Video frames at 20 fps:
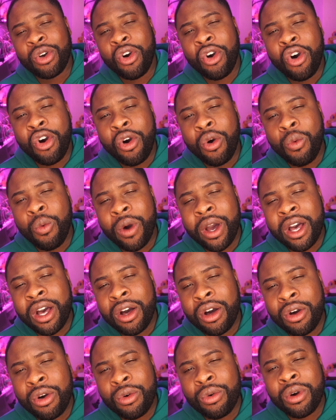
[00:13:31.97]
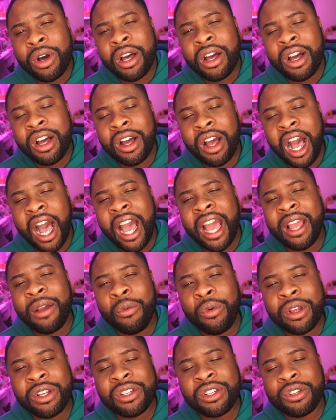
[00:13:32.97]
all well. I
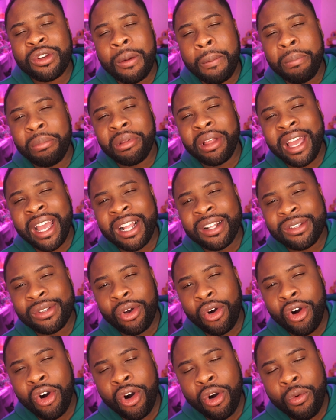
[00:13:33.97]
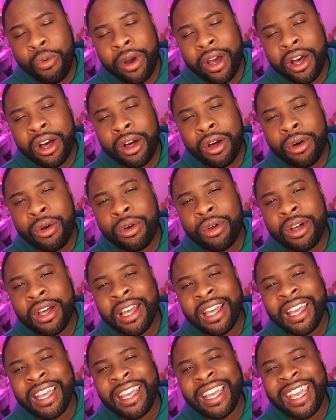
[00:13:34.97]
wish your plants all well,
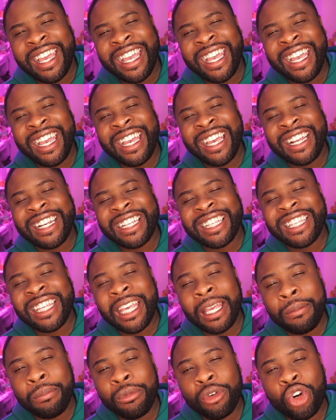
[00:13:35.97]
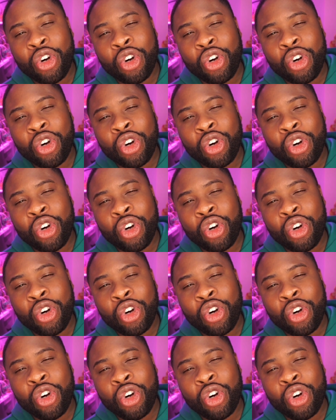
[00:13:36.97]
and keep